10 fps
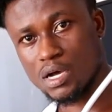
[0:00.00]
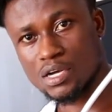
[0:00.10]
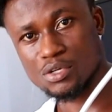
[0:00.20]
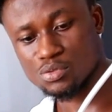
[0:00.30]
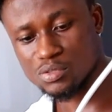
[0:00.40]

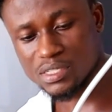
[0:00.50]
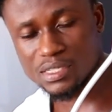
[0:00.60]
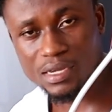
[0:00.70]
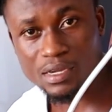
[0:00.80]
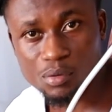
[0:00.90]
and you will need
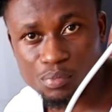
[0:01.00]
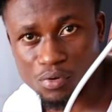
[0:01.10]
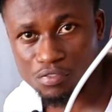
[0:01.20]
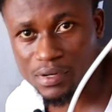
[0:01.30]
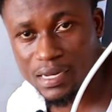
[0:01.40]
the help
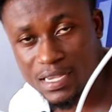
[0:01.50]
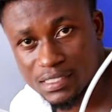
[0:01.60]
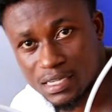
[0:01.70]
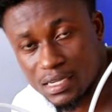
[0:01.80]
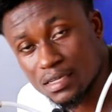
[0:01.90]
of a
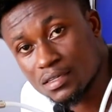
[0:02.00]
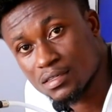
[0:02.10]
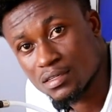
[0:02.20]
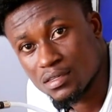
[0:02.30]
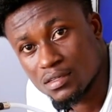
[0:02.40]
dissect
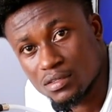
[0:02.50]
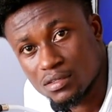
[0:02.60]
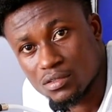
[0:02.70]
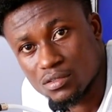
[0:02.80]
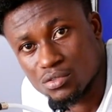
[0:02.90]

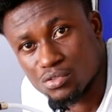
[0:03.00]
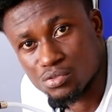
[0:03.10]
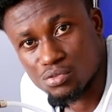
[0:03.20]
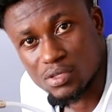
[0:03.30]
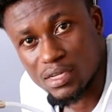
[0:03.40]

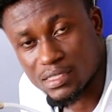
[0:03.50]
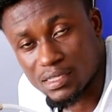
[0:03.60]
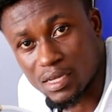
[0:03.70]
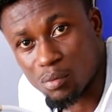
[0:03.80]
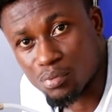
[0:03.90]
to do the
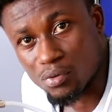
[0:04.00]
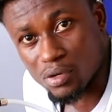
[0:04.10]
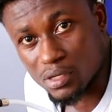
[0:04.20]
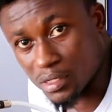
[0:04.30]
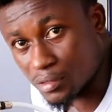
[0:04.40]
setup.
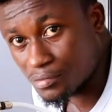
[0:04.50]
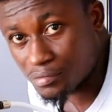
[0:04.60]
Okay,